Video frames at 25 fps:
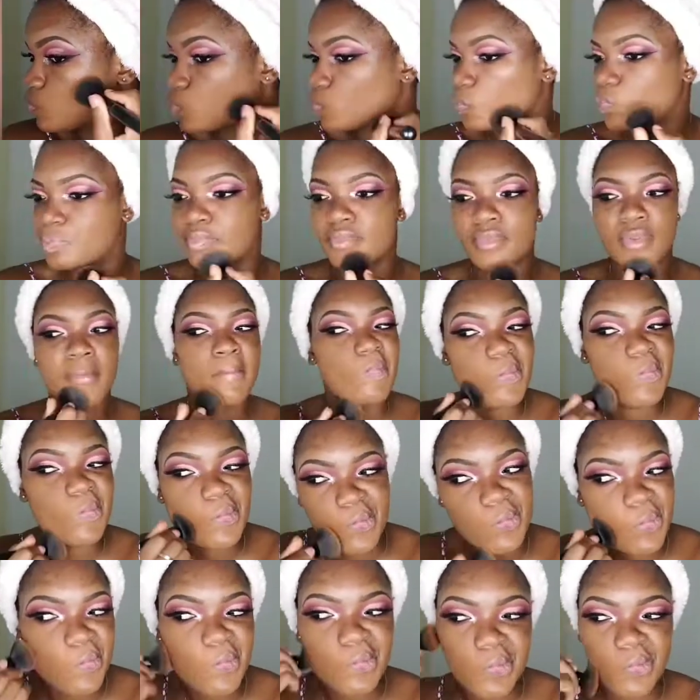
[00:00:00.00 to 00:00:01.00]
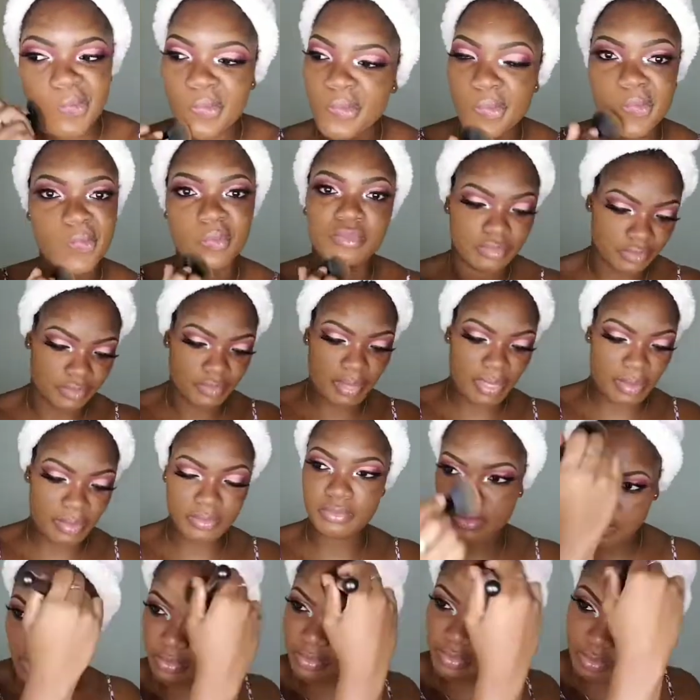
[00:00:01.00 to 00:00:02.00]
the L'Oreal True Match
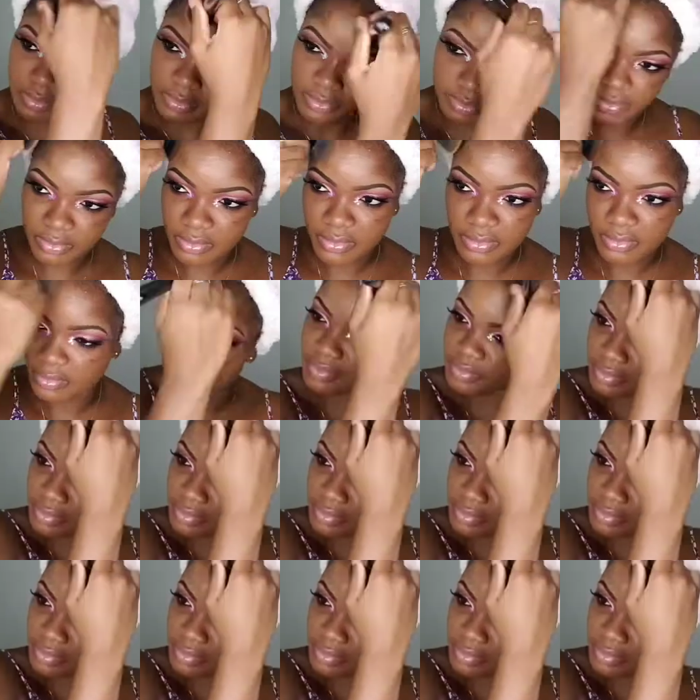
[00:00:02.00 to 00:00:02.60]
N8.